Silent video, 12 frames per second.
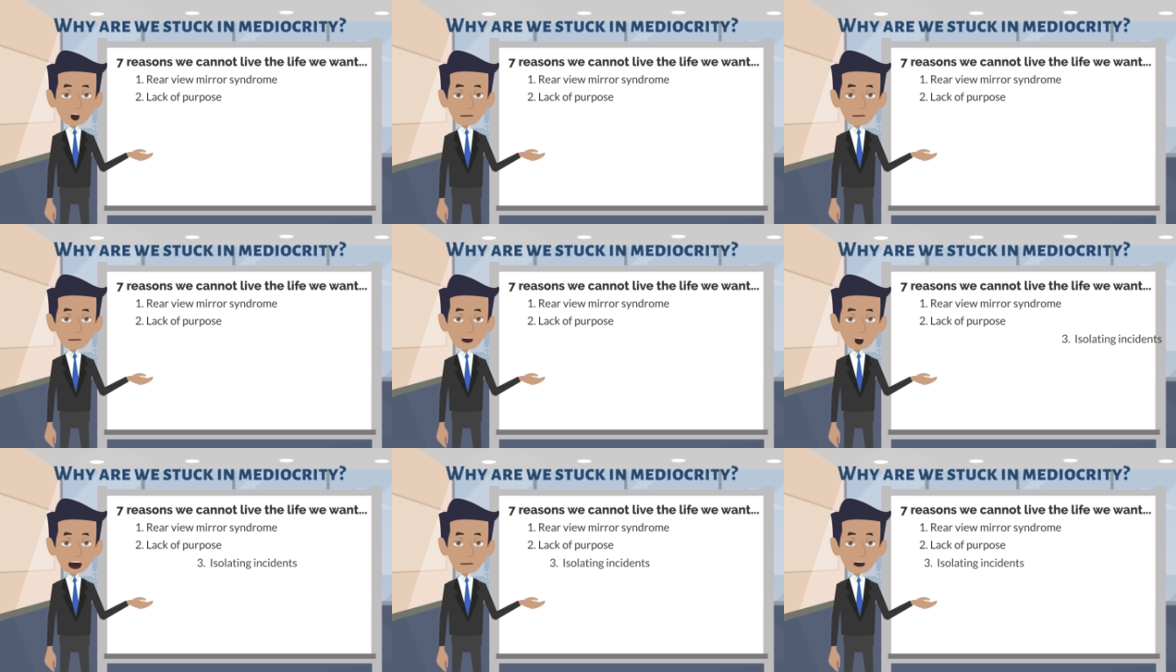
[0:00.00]

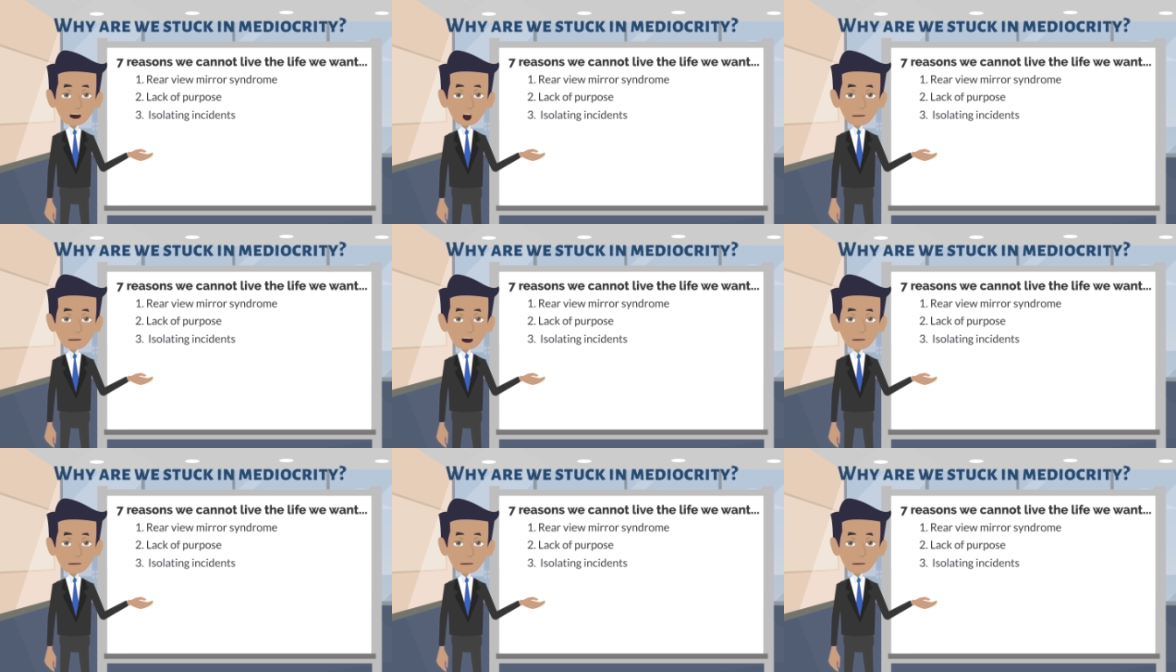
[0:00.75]
3.
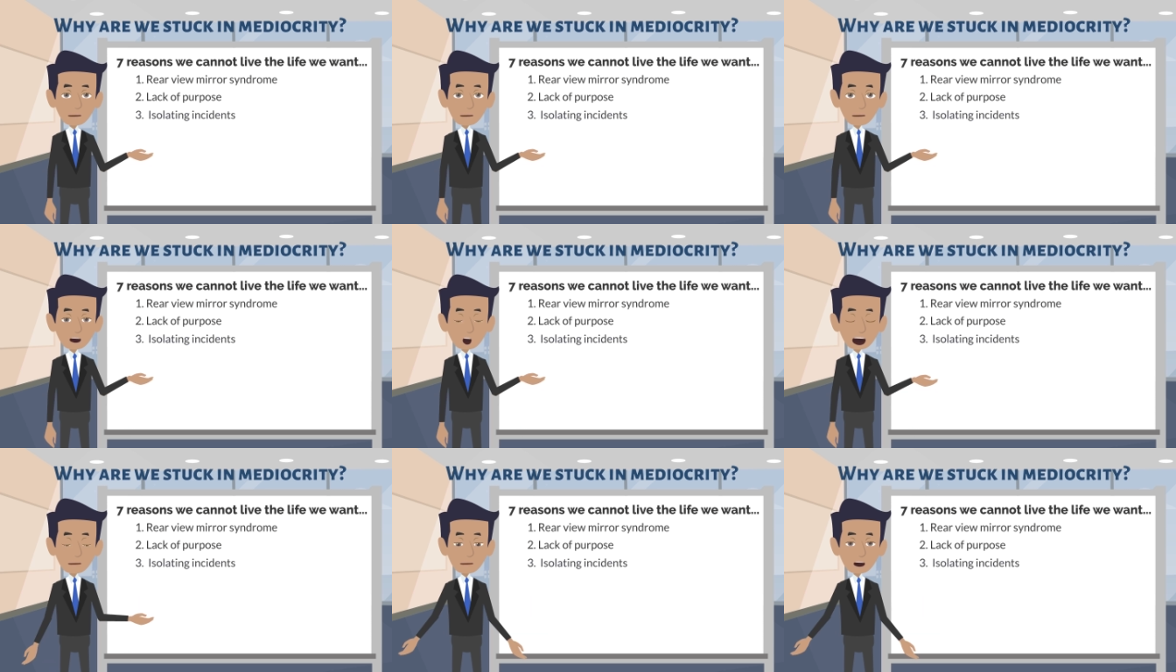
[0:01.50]
Isolating
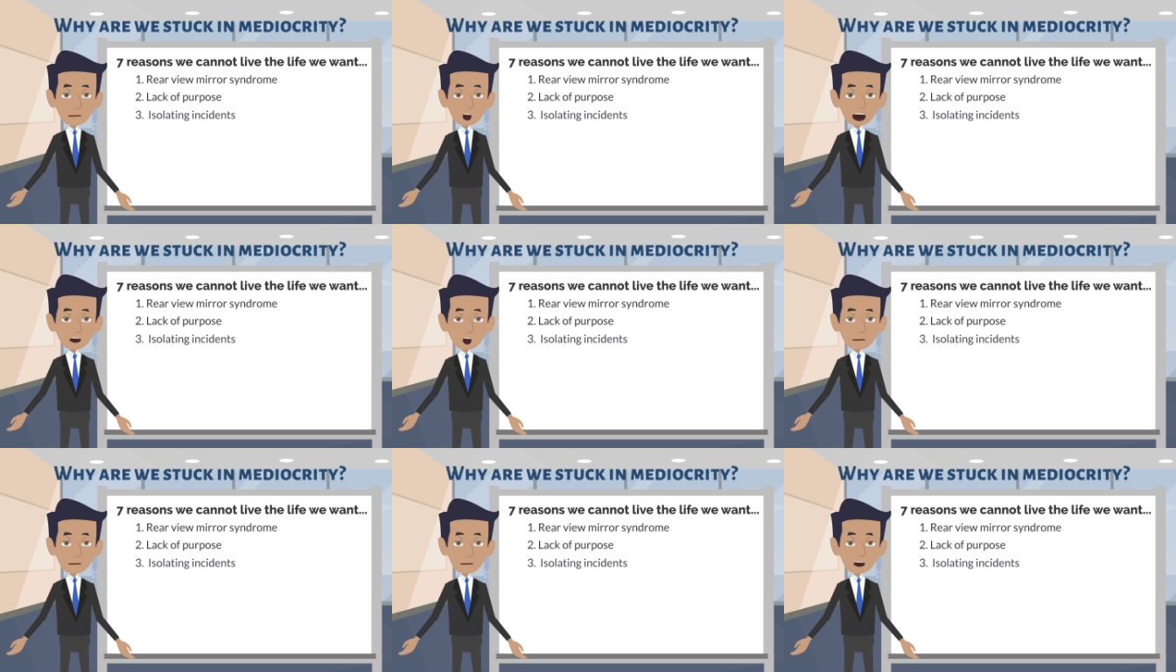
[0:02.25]
incidents.
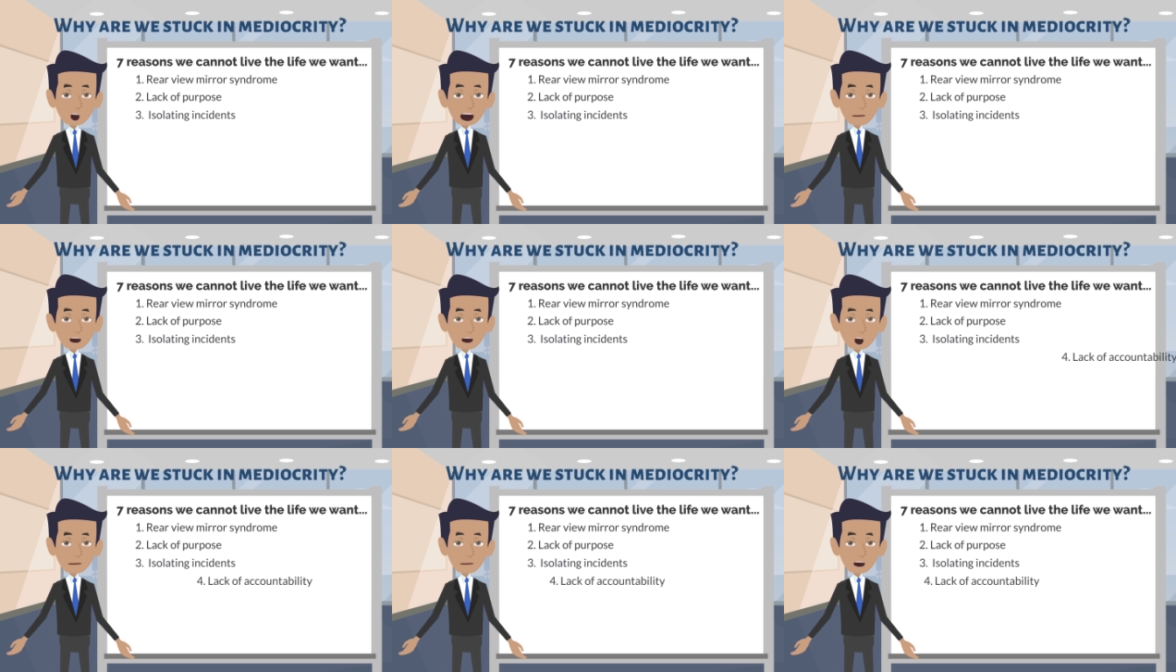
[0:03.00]
4.
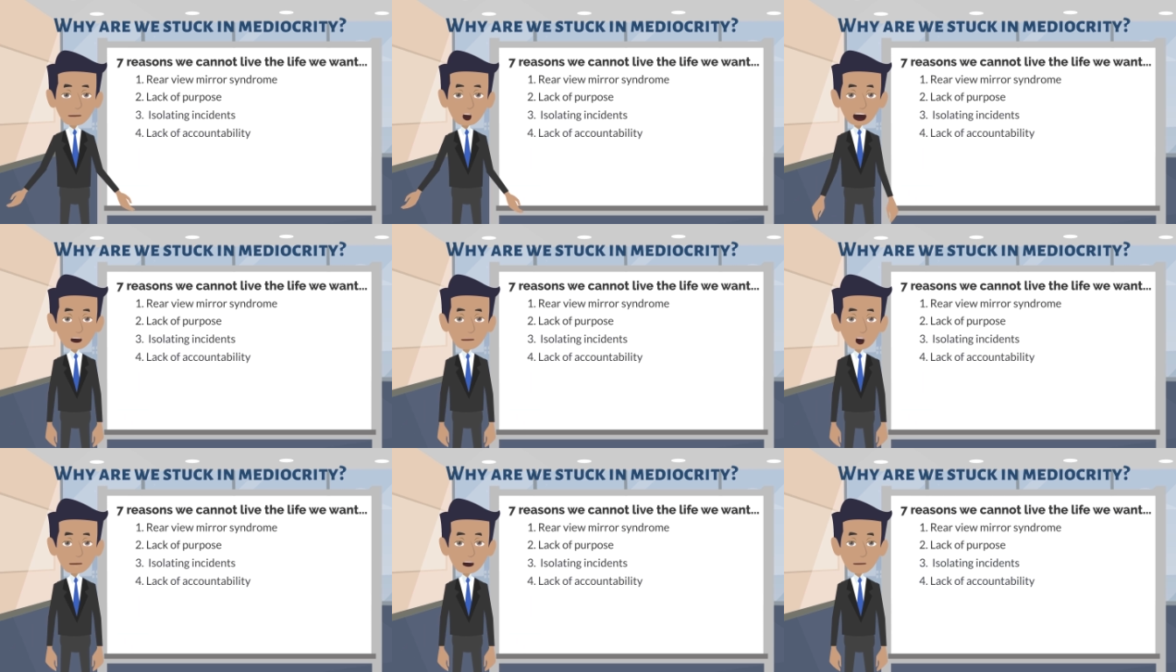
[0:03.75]
Lack of
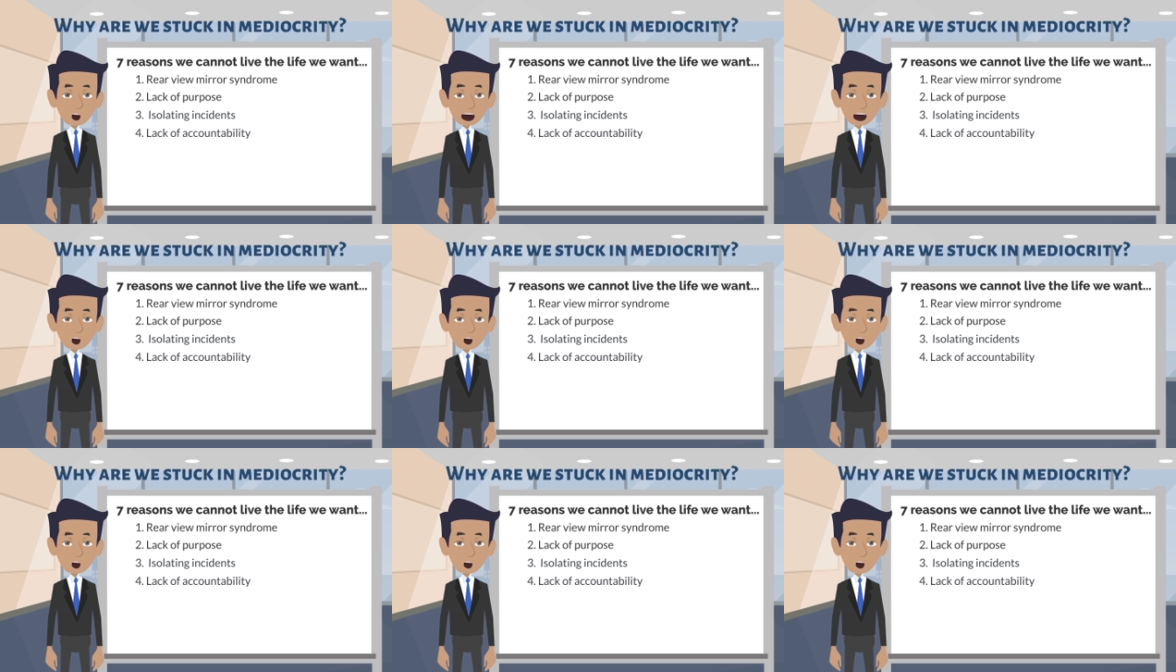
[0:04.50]
accountability.